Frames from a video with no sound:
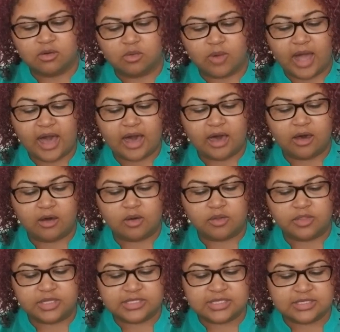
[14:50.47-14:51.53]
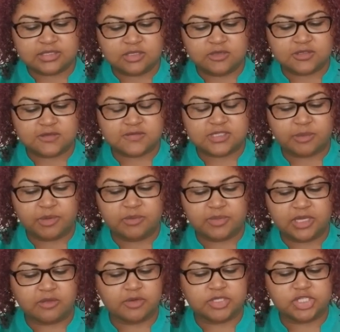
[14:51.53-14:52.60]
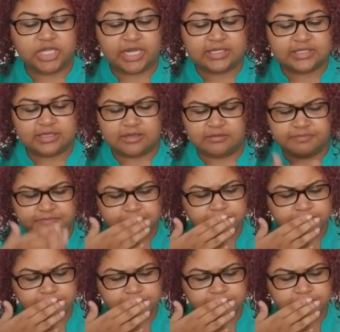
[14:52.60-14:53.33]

Wow, this is news of someone being rejected.